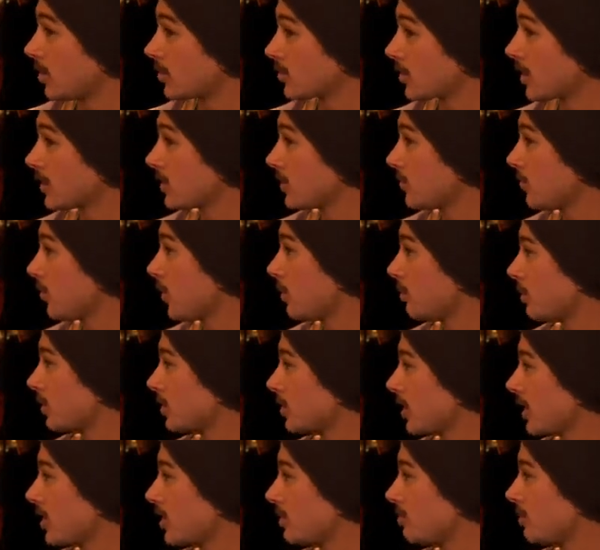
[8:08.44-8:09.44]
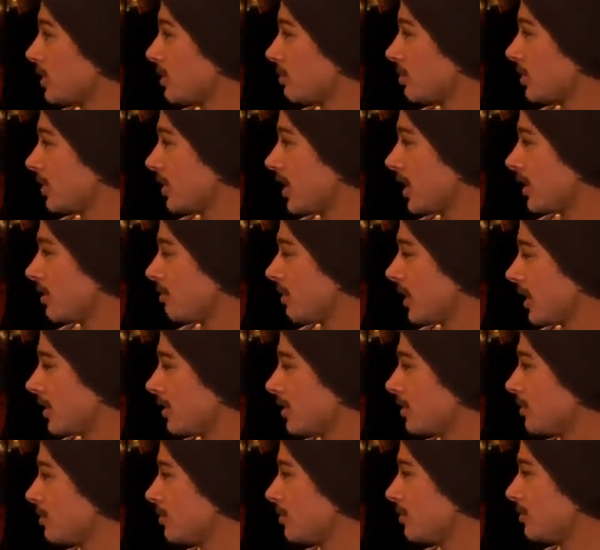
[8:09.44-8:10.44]
transform or change people and make
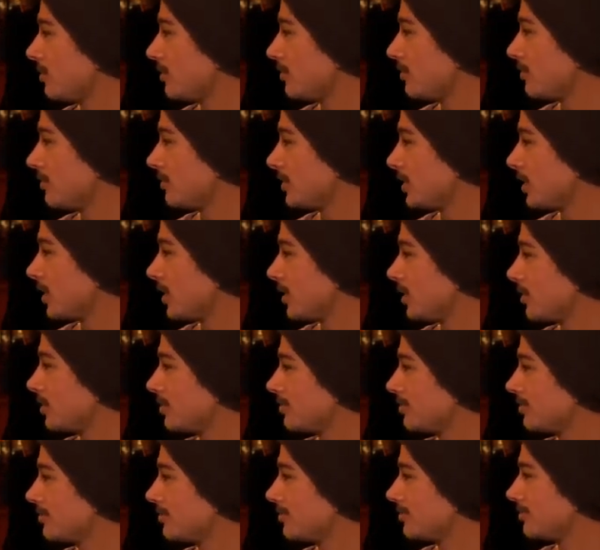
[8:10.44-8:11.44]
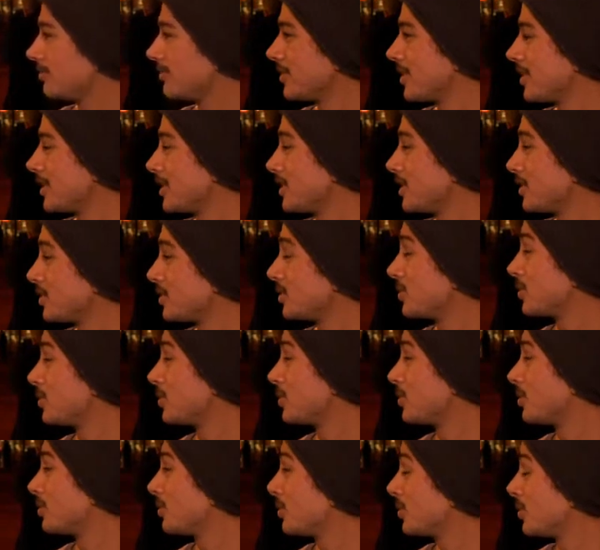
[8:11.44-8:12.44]
them, to
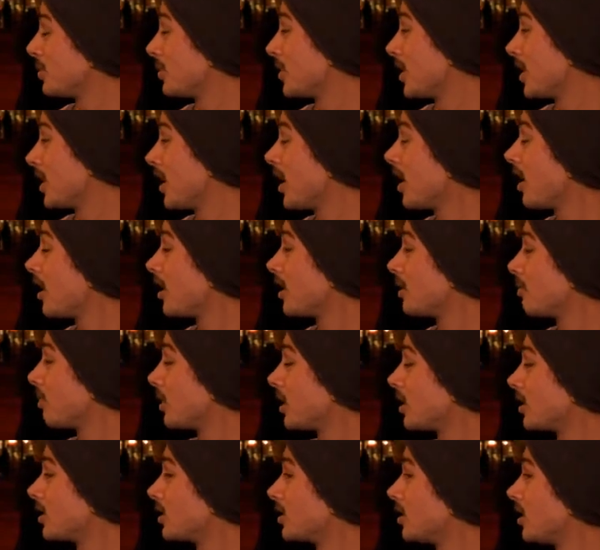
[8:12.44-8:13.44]
who they are. But